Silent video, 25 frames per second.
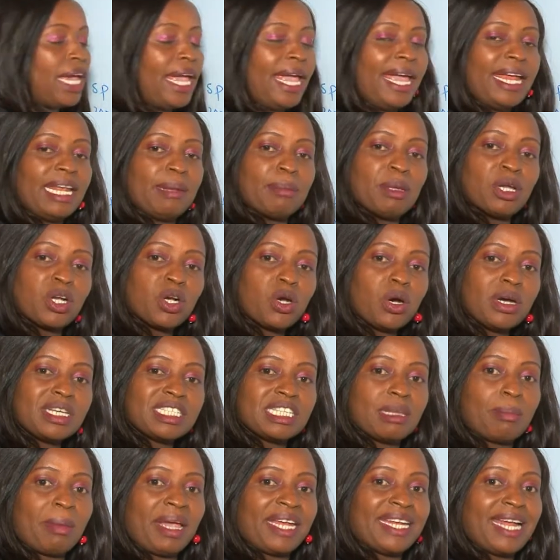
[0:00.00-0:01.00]
And
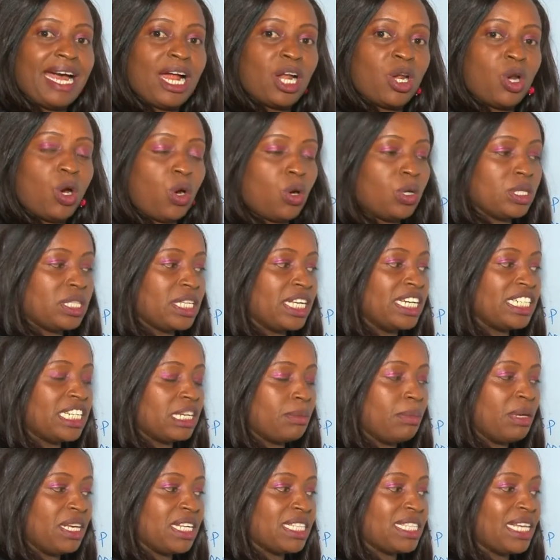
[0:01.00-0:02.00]
because he made a loss, it
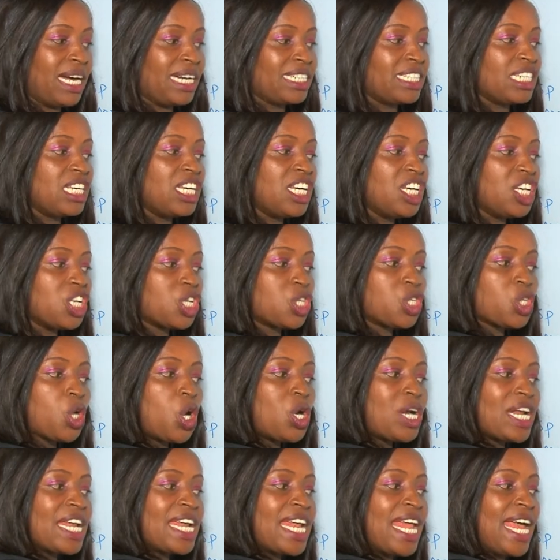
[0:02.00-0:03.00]
means that he
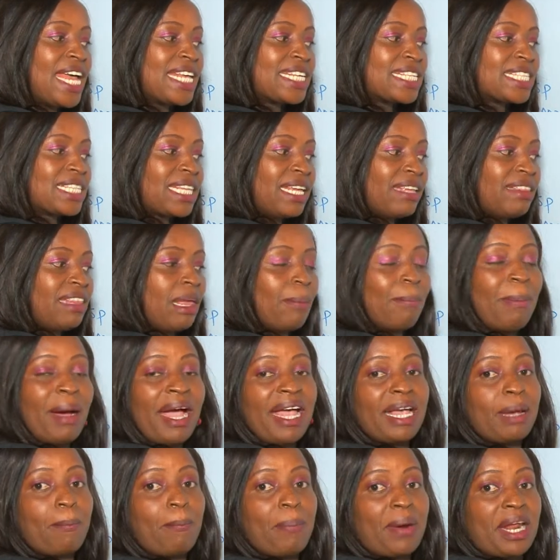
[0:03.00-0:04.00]
sold less than the
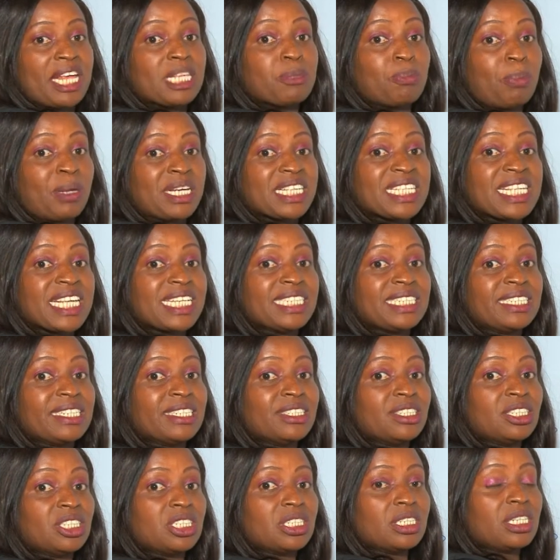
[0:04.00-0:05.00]
buying price
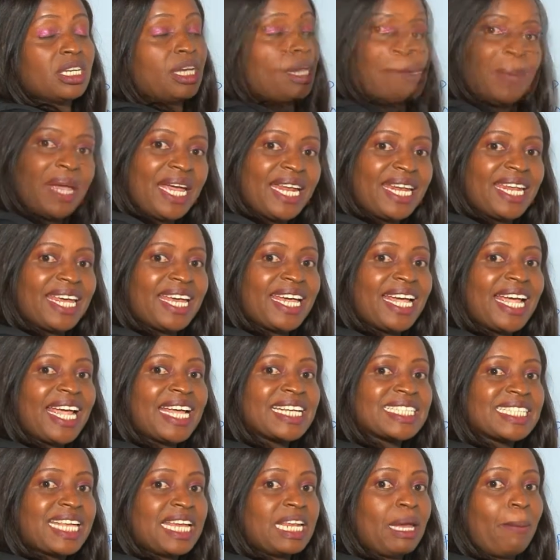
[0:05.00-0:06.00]
percentage. Meaning
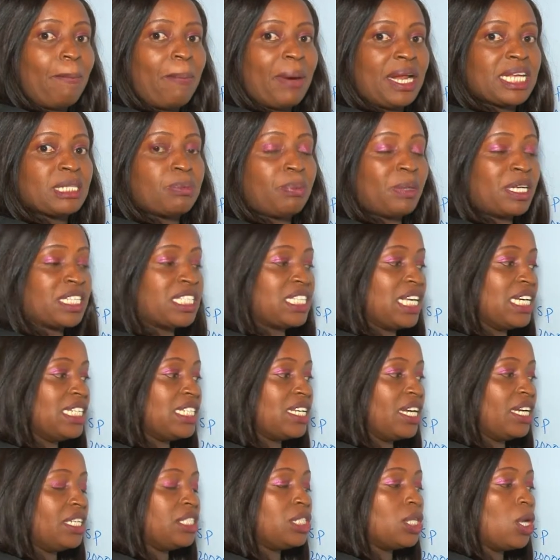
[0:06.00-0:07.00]
his selling price
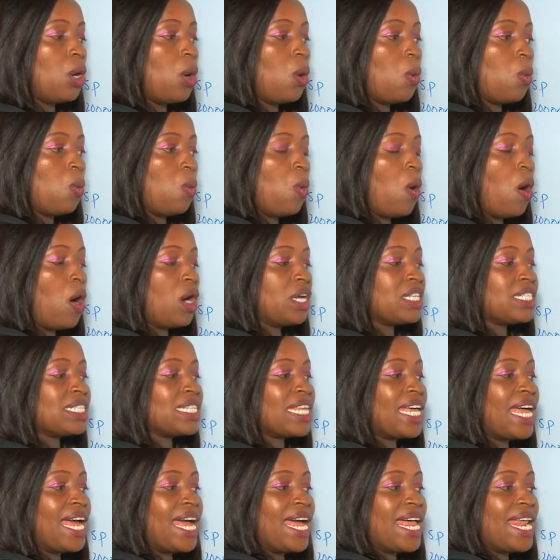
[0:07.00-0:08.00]
percentage was
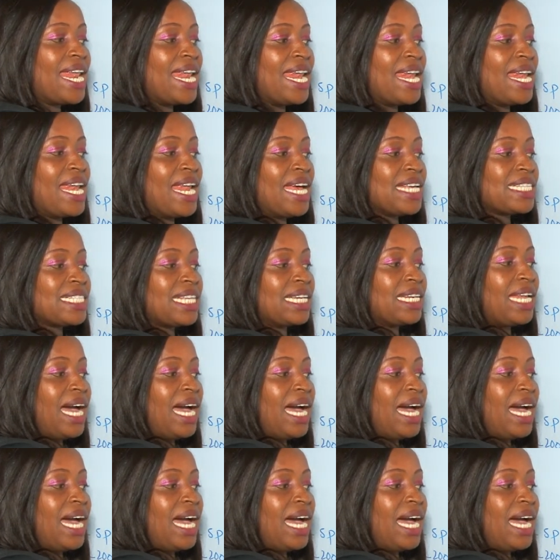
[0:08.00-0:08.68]
less than